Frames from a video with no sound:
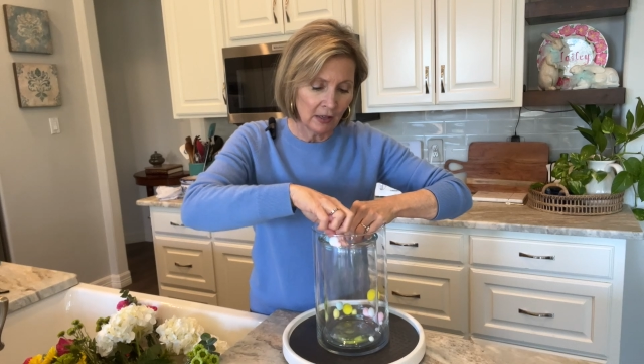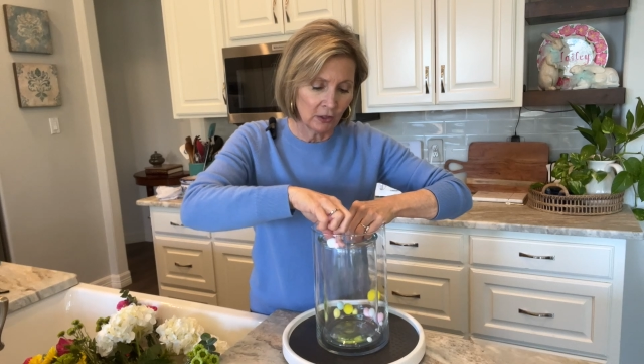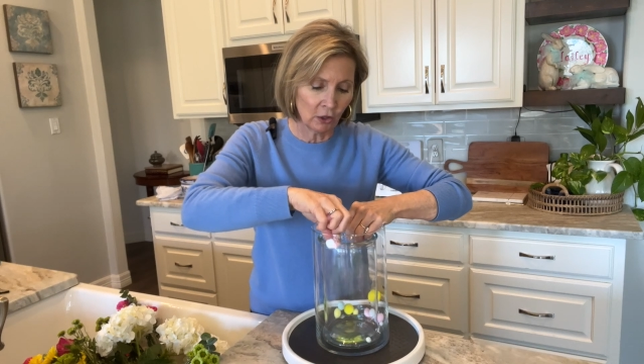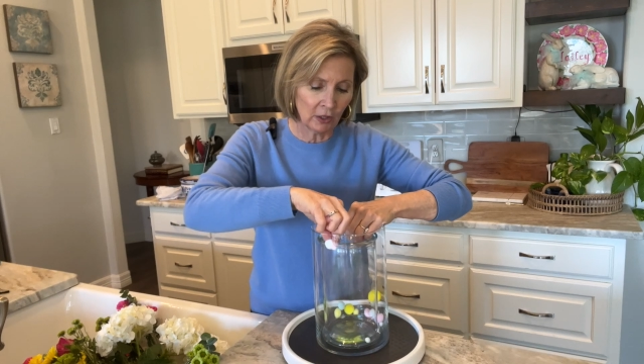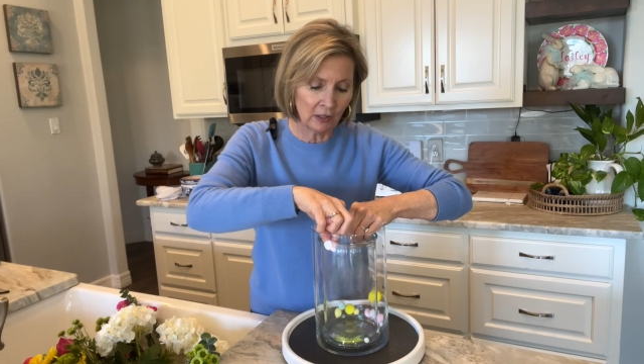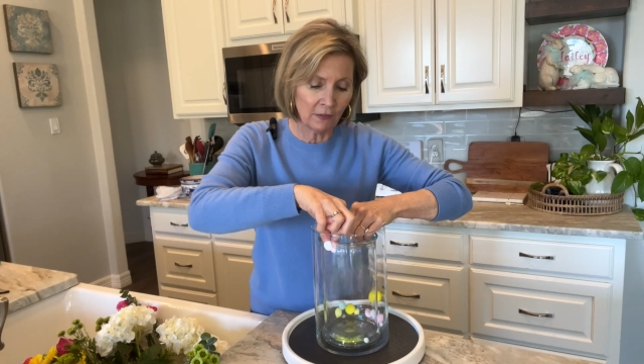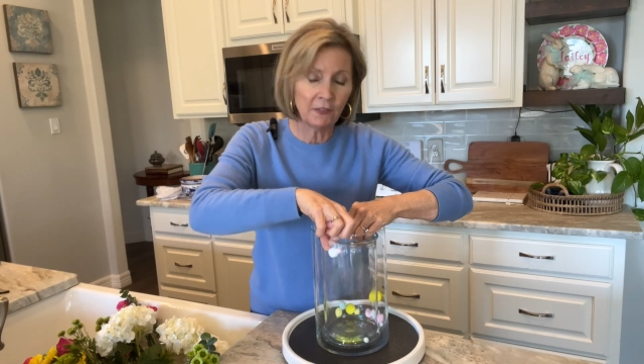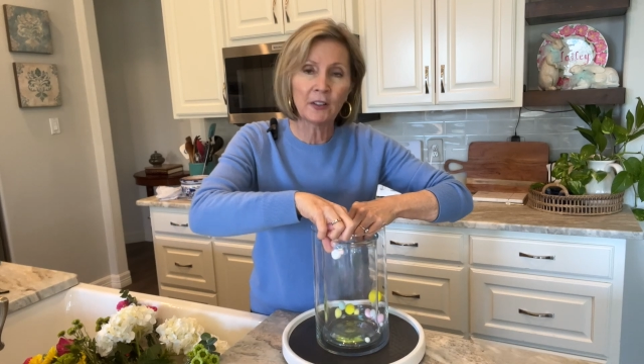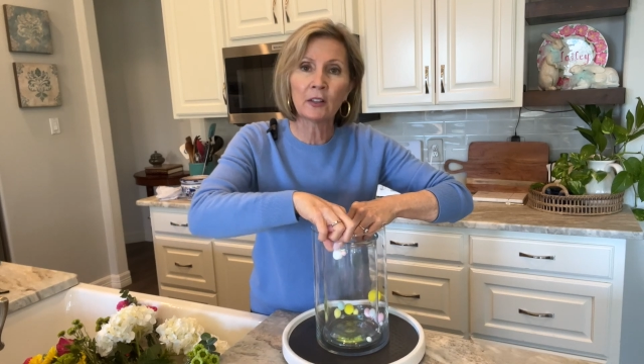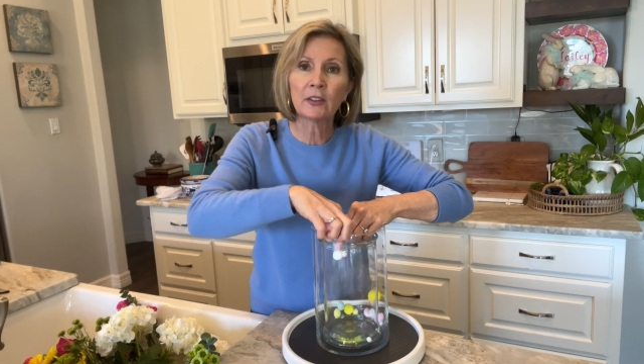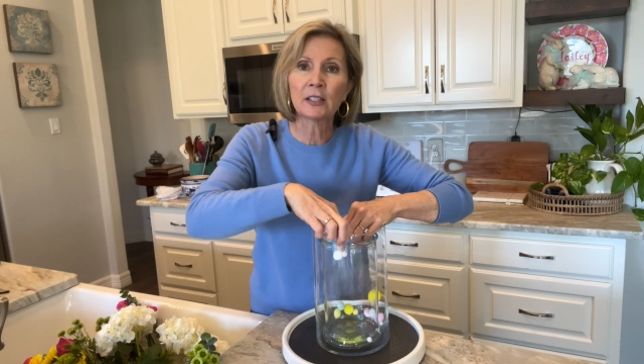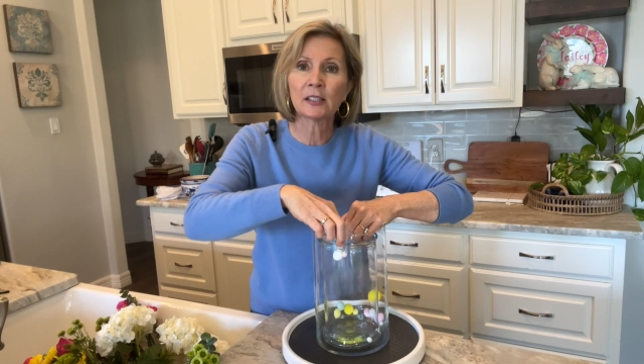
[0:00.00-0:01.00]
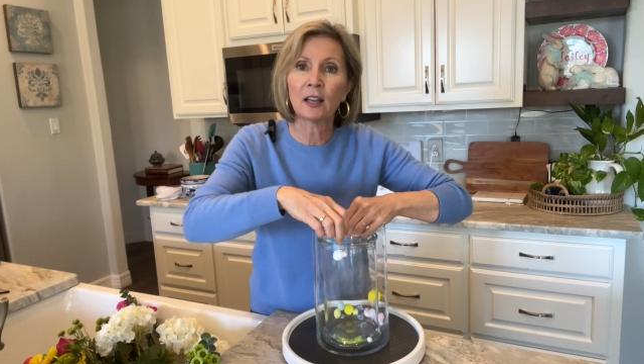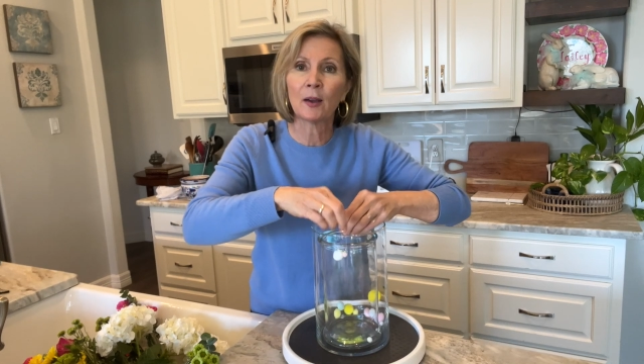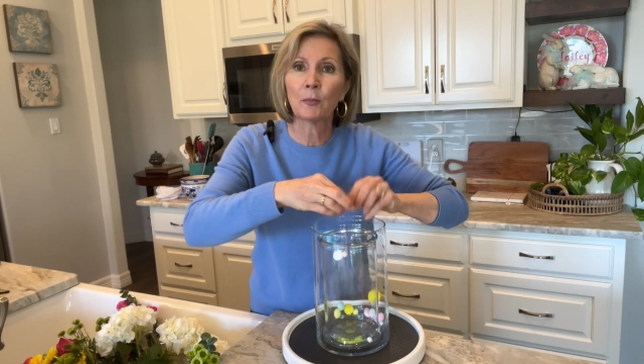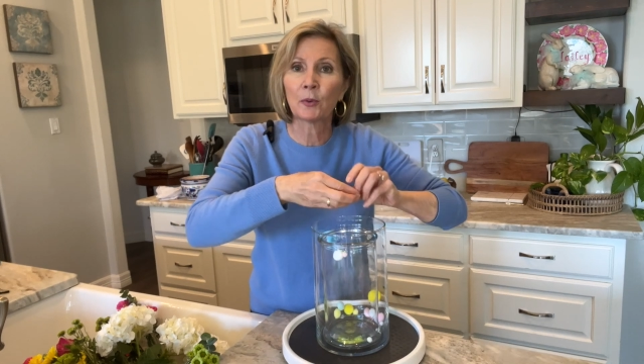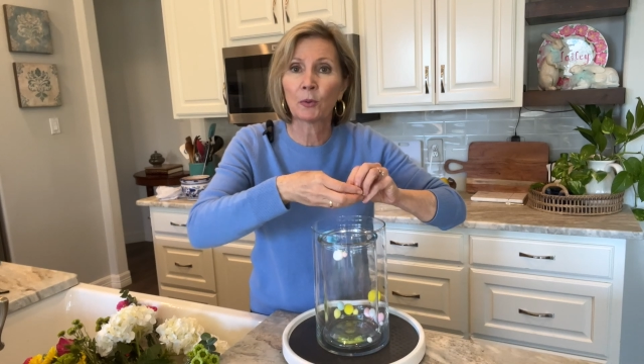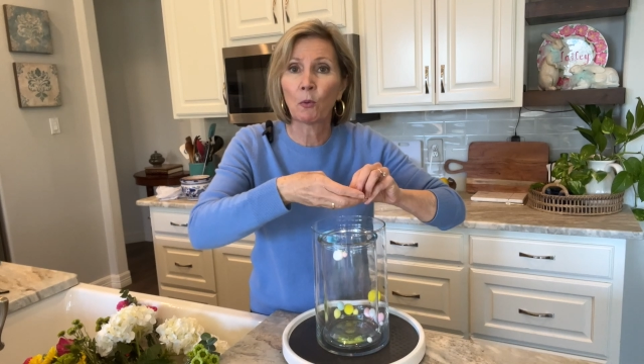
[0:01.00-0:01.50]
You're going to fill this
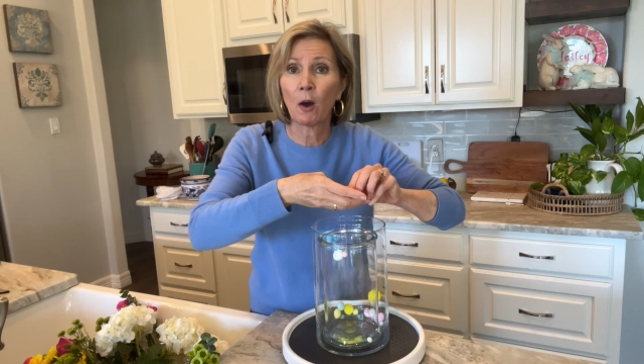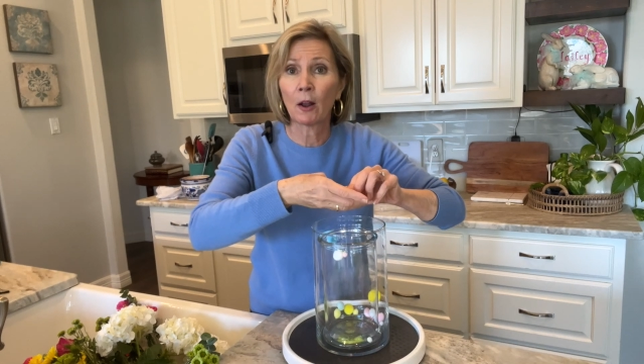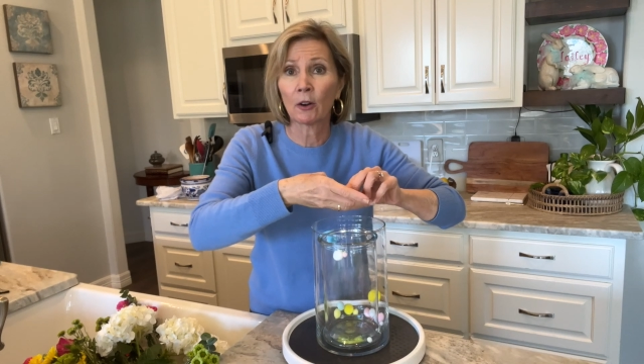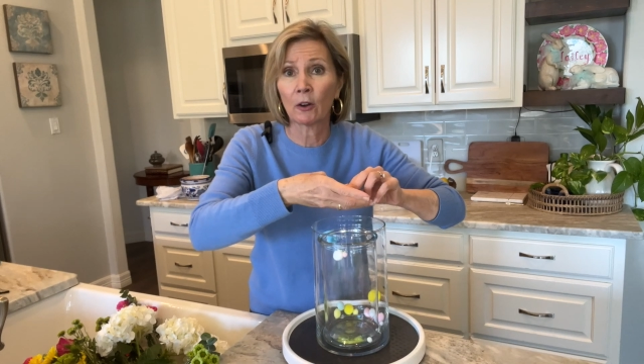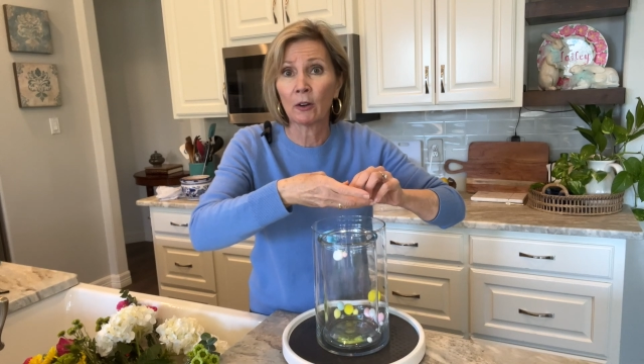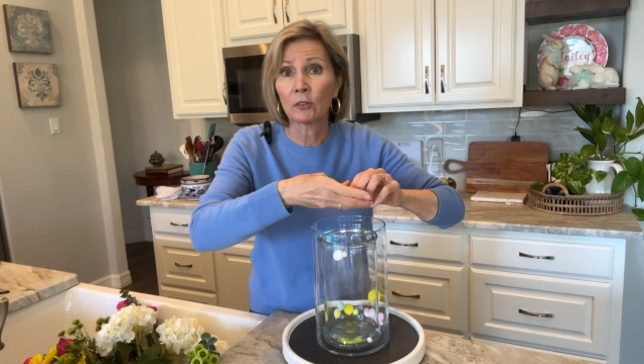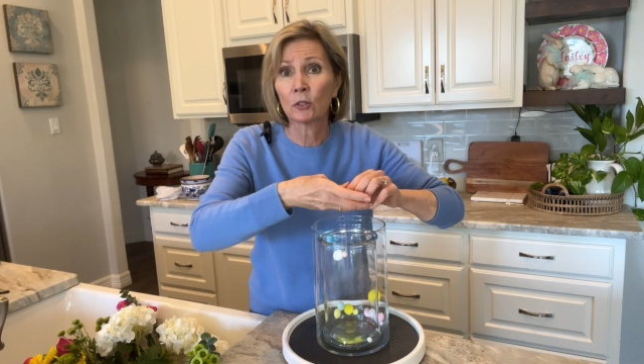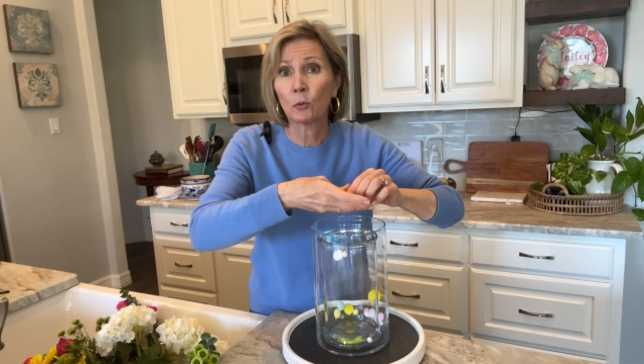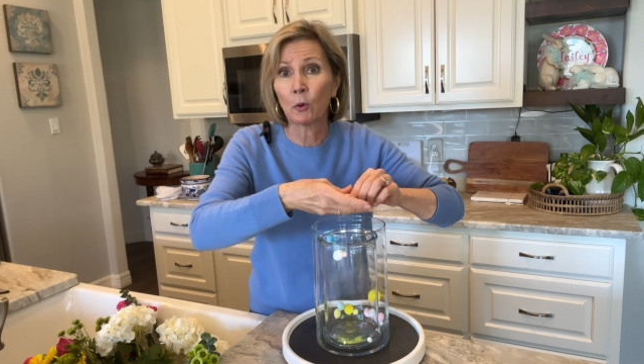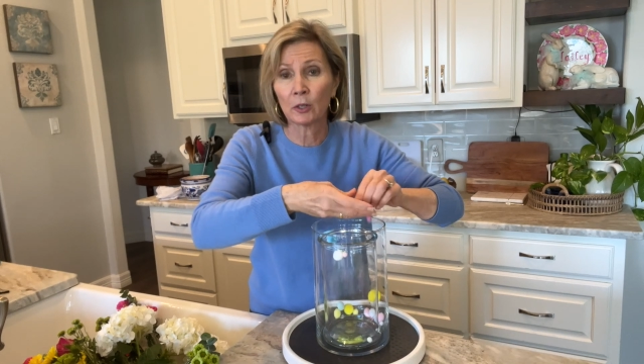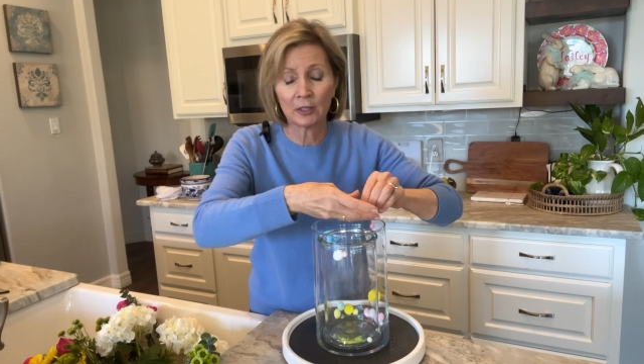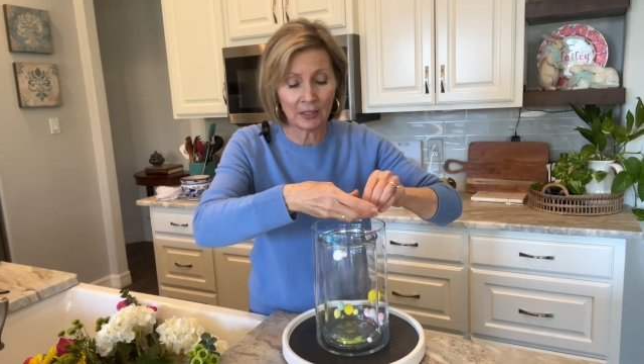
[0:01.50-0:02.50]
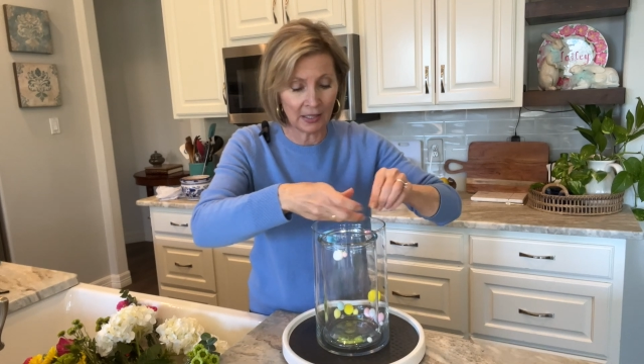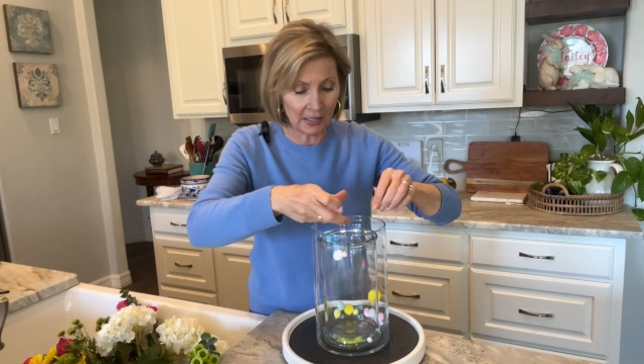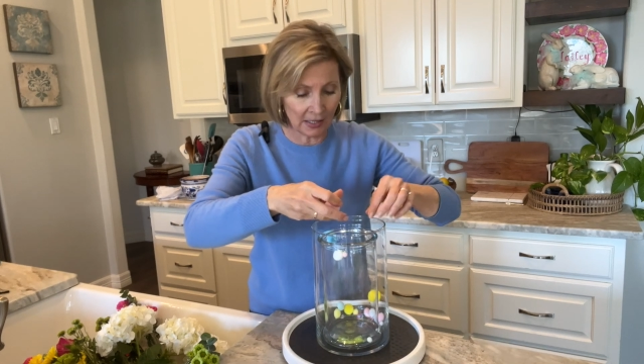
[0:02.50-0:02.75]
up with water towards the